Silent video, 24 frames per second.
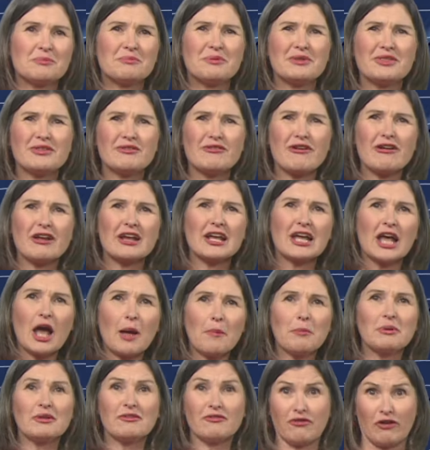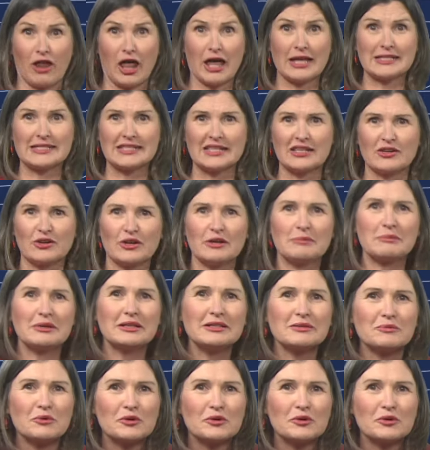but there are a couple of flies in the ointment.